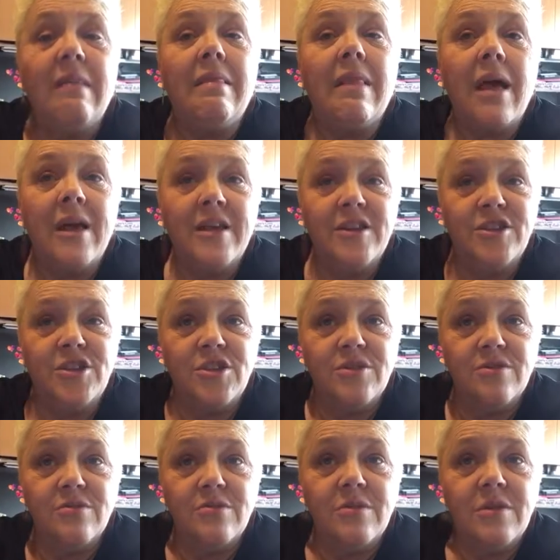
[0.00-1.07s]
aligned
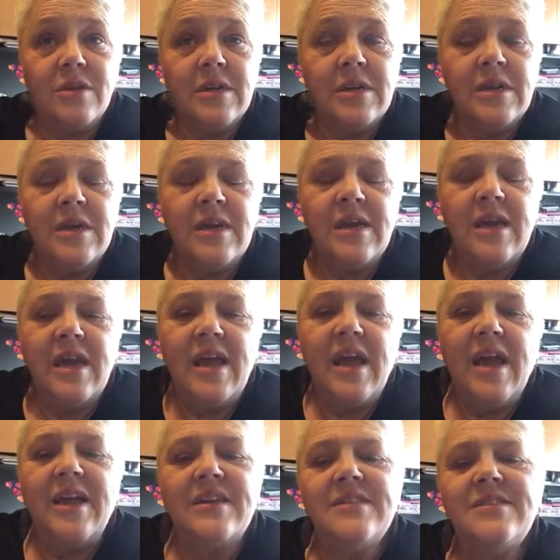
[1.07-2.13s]
to.
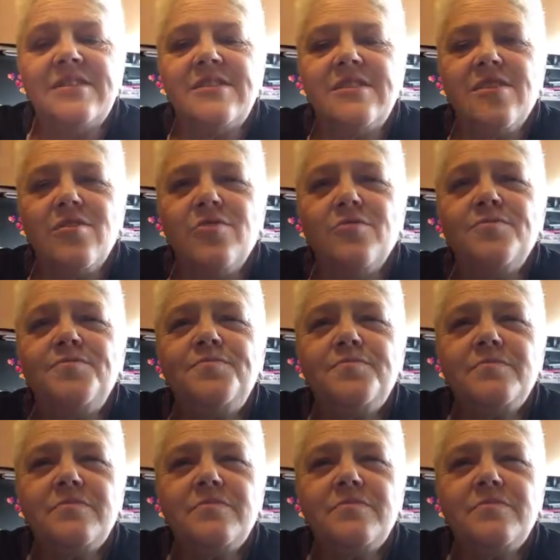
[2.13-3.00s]
And so